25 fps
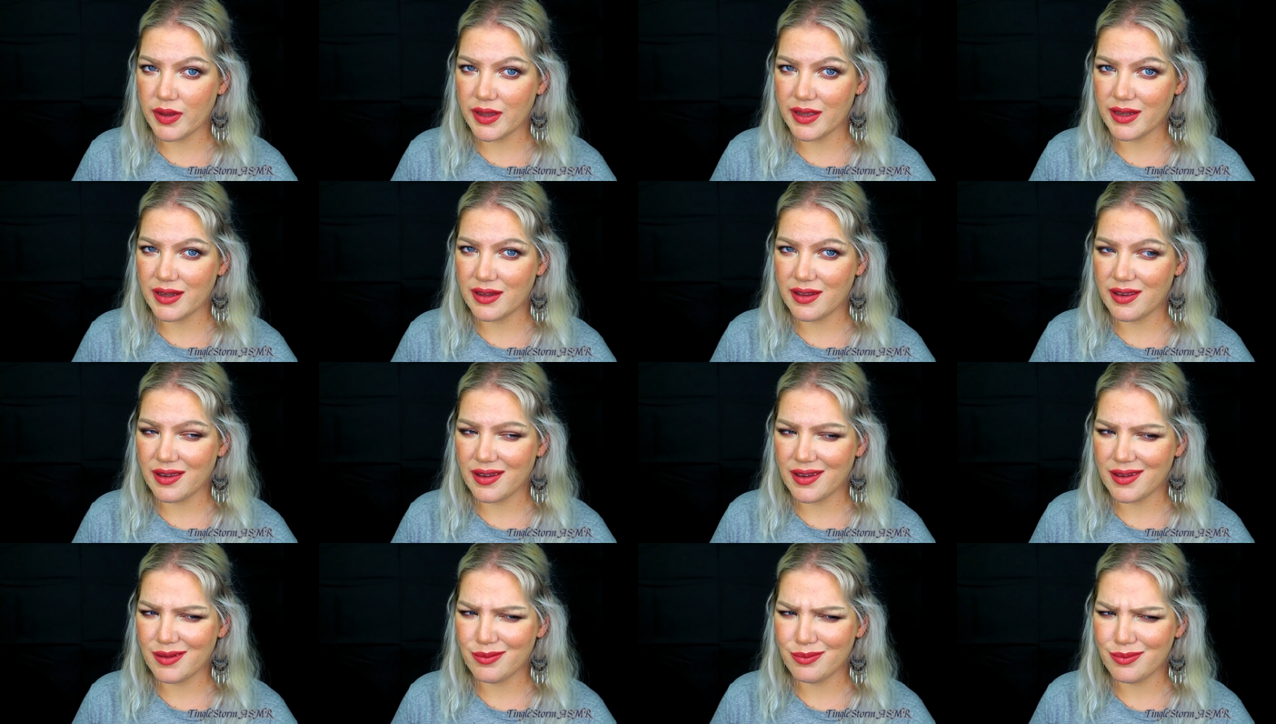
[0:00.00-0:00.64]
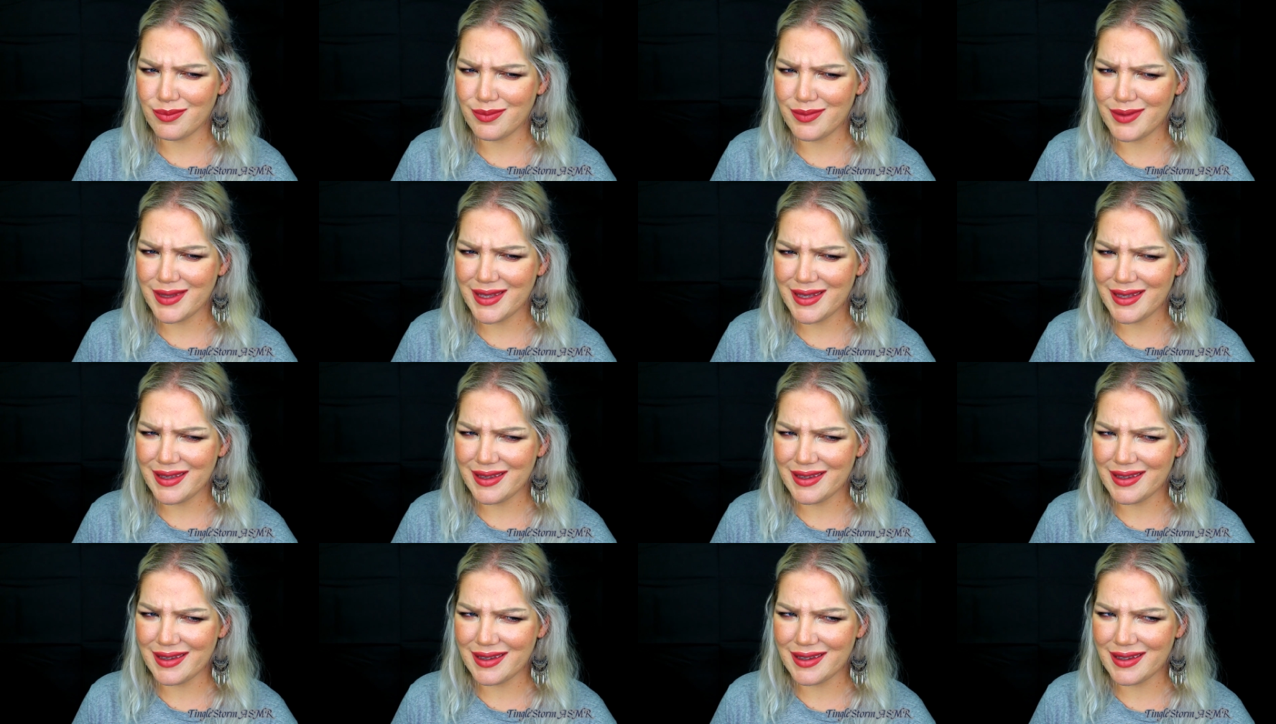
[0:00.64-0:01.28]
But I
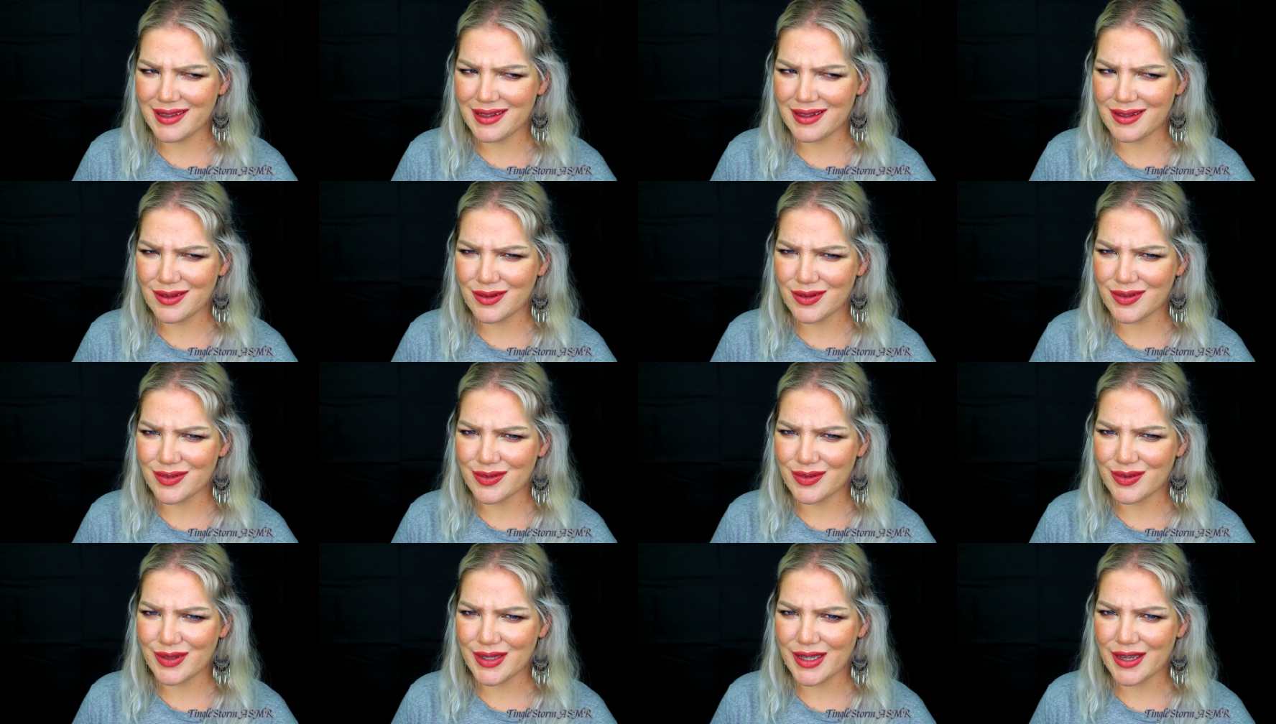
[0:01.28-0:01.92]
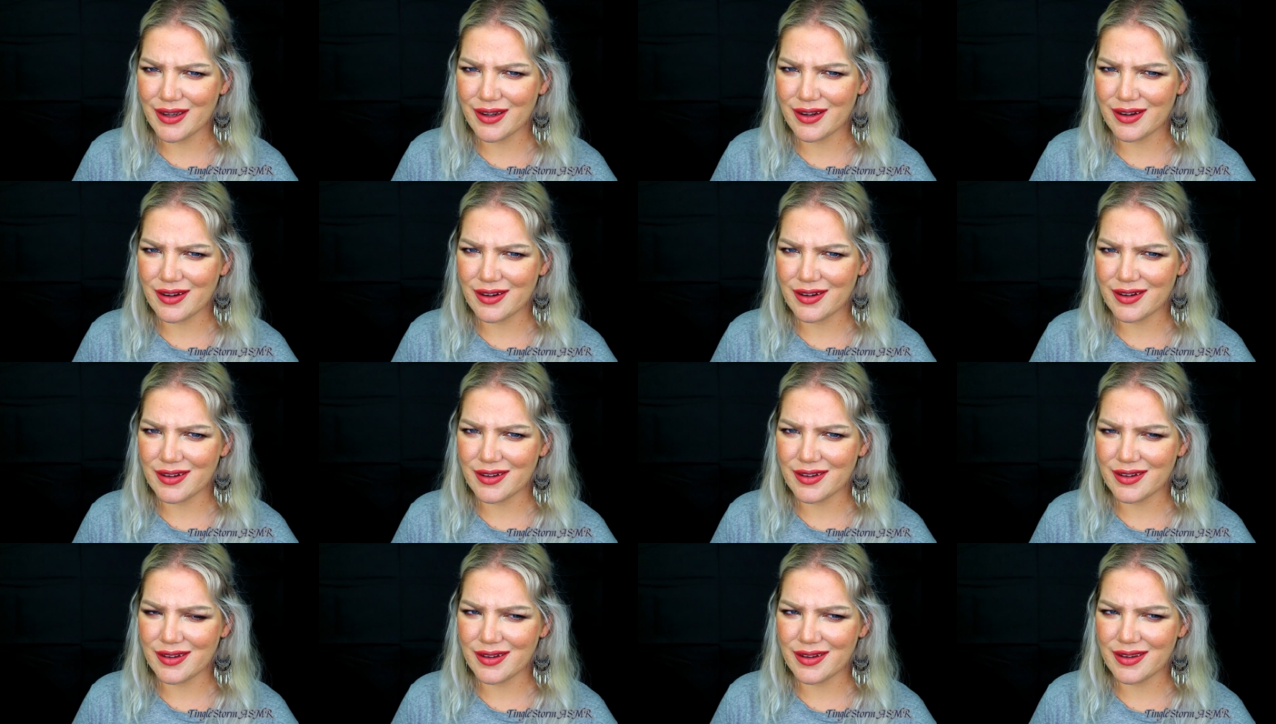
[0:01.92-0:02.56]
mean, we
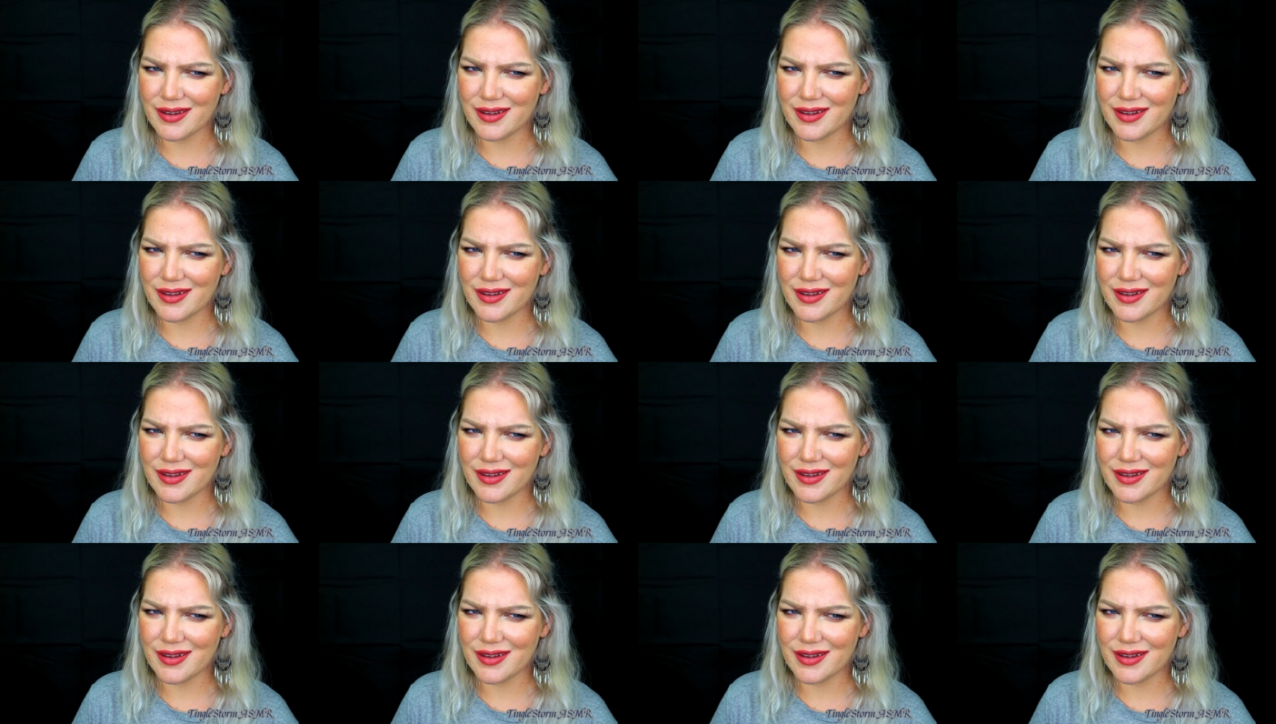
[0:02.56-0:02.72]
are